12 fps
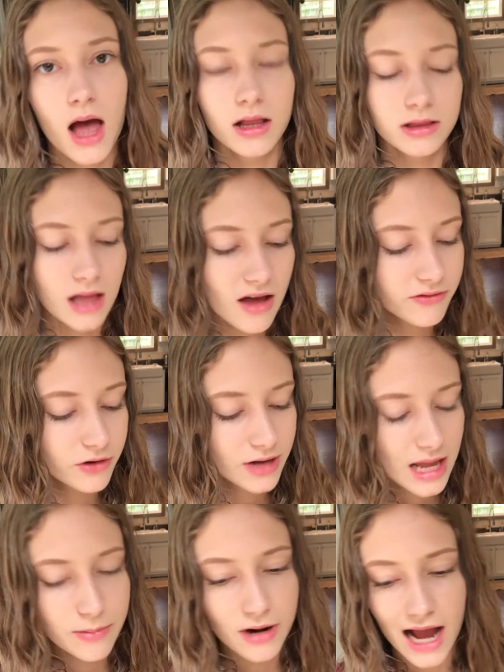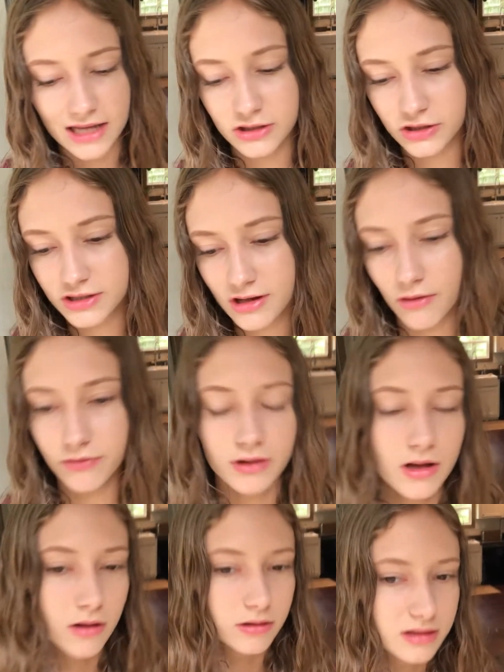Love your neighbor as yourself.
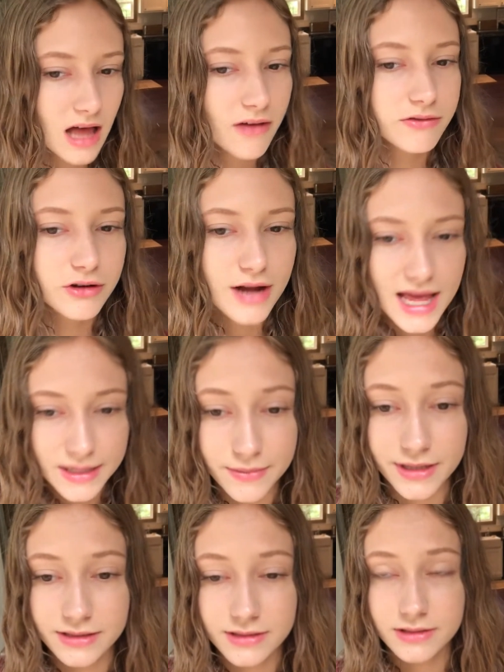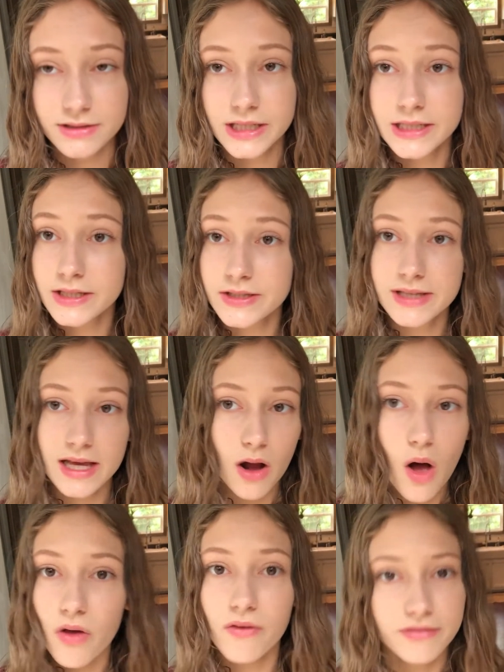Love your enemies. Jesus said
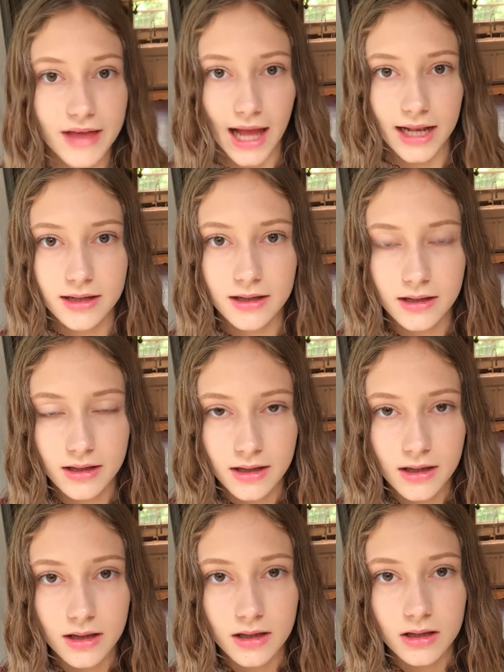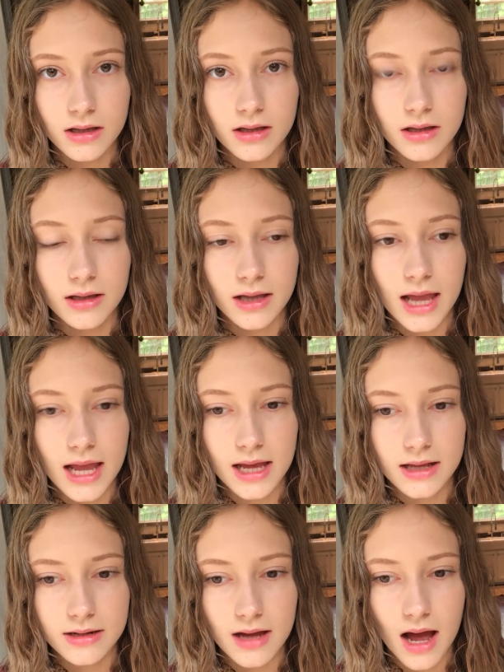all of that.
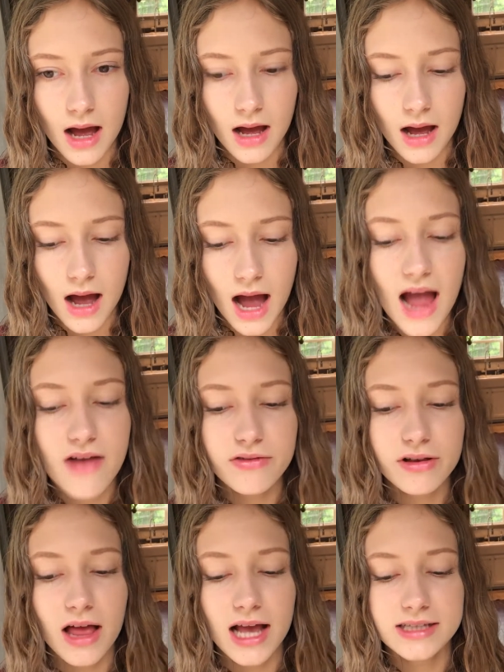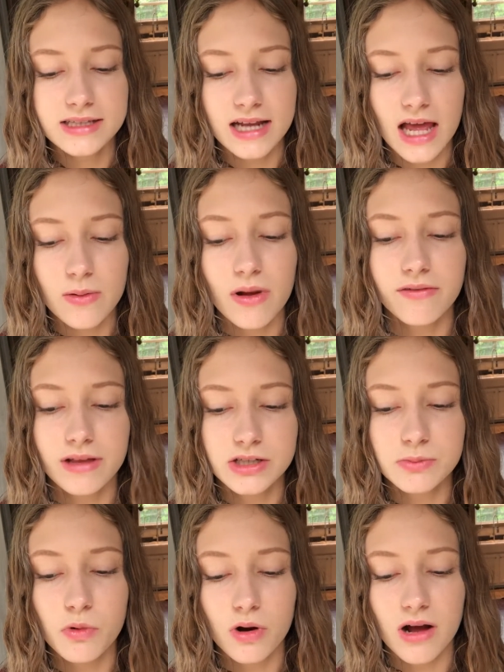And I realized and had a
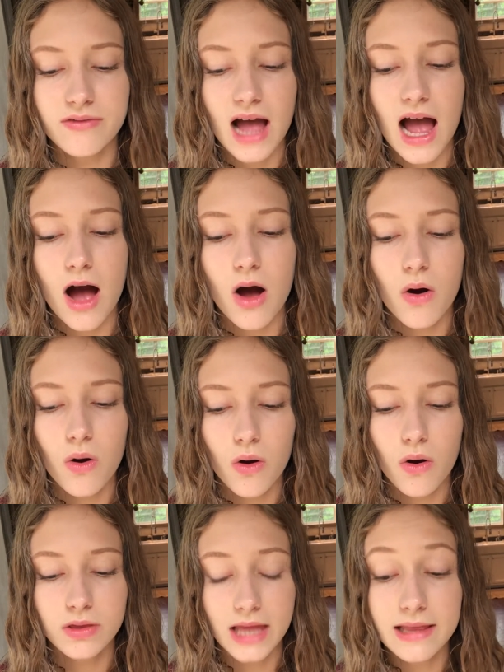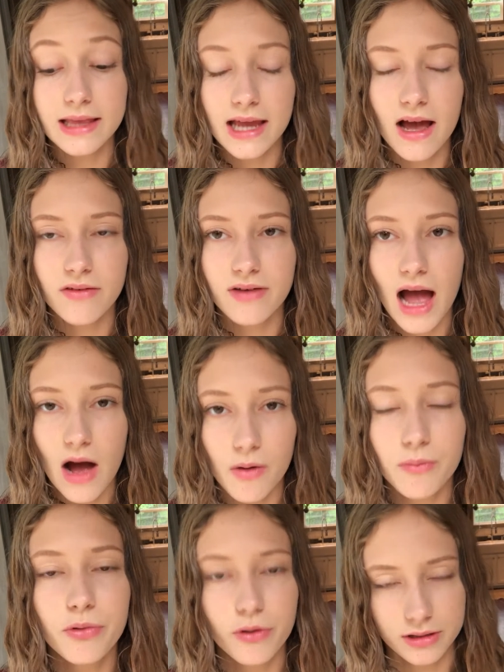revelation more of how, lately, of how
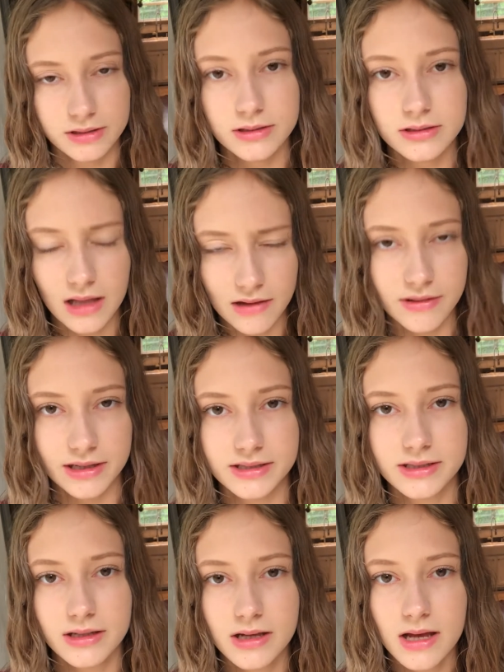important love is,